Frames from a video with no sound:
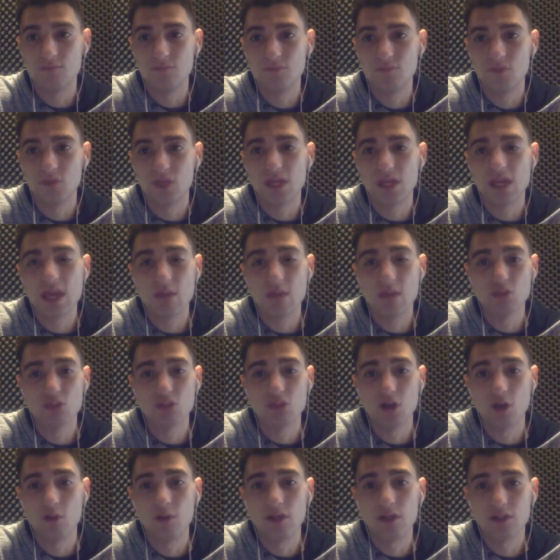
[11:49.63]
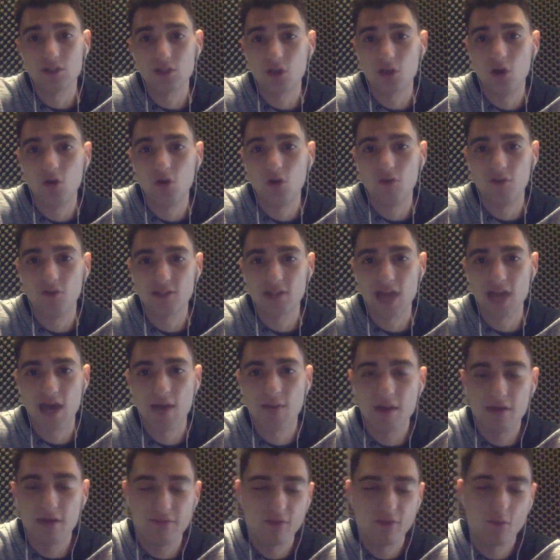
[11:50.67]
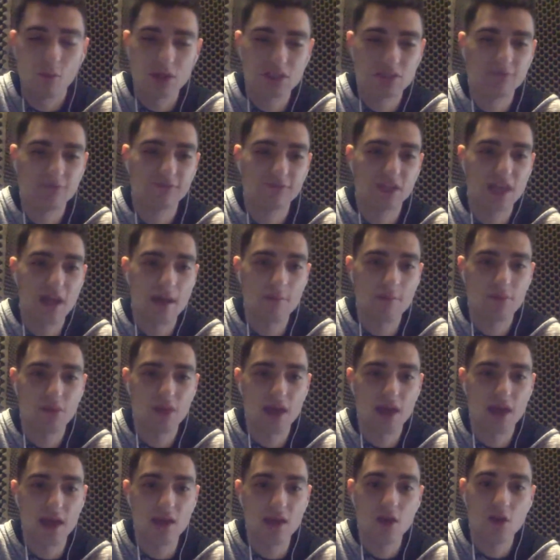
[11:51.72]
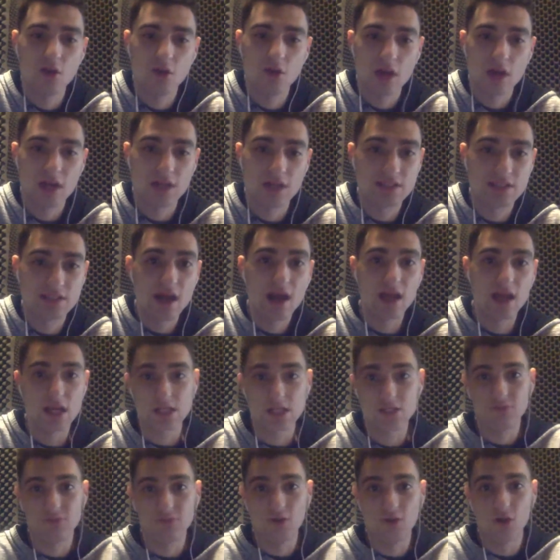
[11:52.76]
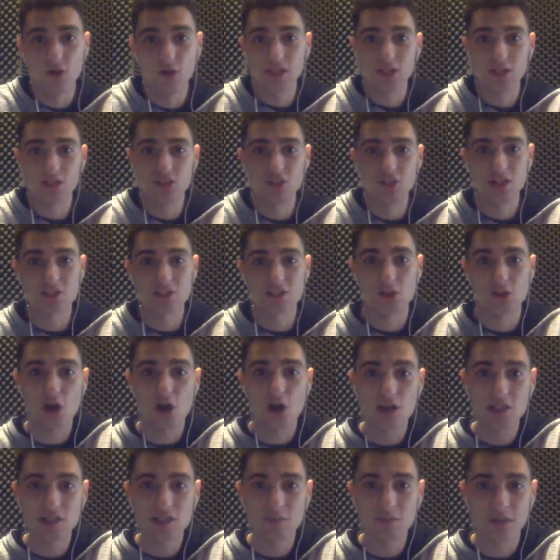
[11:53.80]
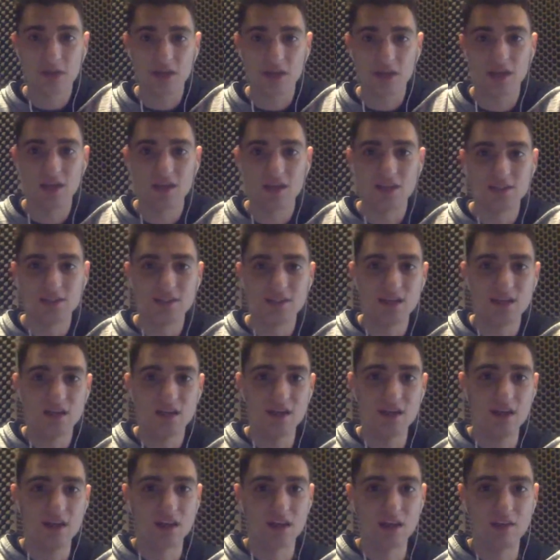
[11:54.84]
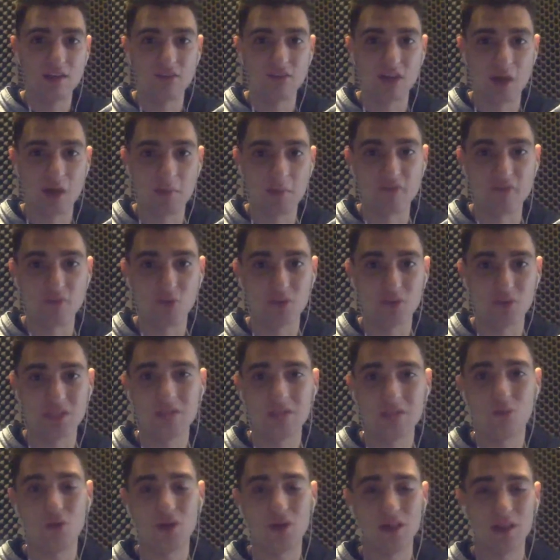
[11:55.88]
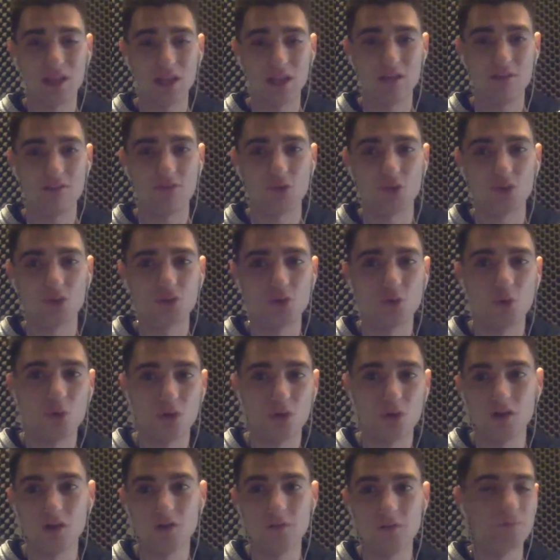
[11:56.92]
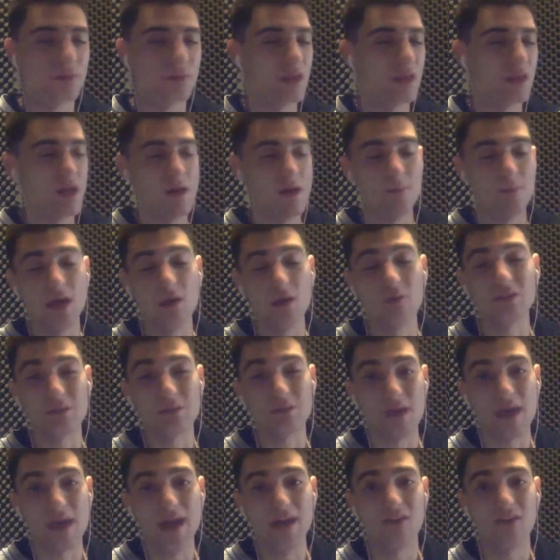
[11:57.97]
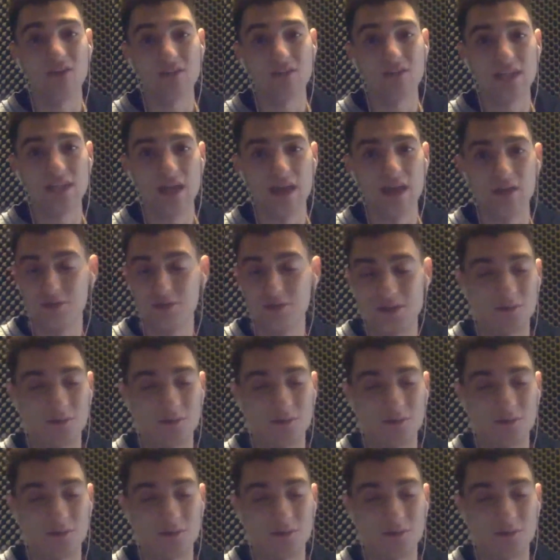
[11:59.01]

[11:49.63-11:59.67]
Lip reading: The game was going into overtime if it wasn't for that play. It's not his fault that the Jets lost, because giving up a 14-point lead in the fourth quarter, but that was it was